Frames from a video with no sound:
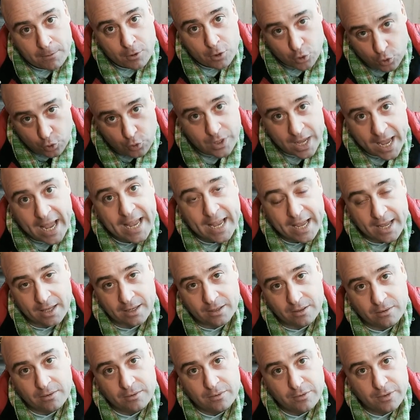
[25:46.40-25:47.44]
who
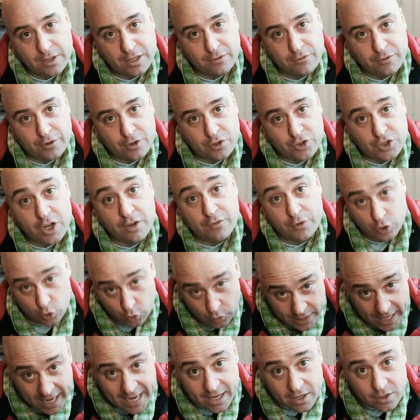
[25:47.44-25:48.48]
can think for yourself and who
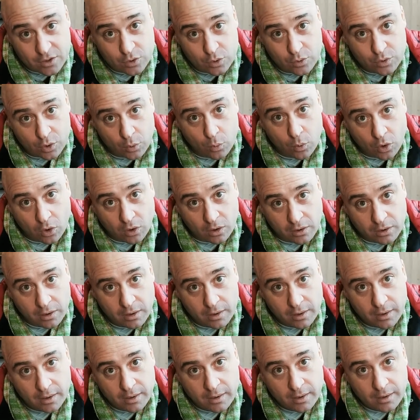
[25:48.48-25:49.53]
can do the work,
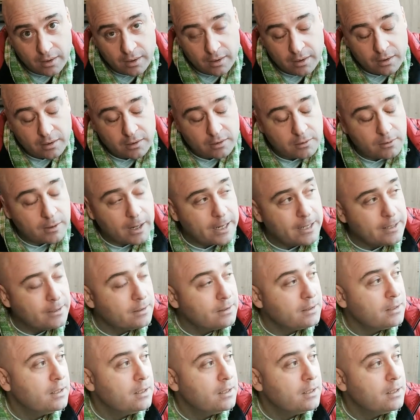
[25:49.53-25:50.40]
right?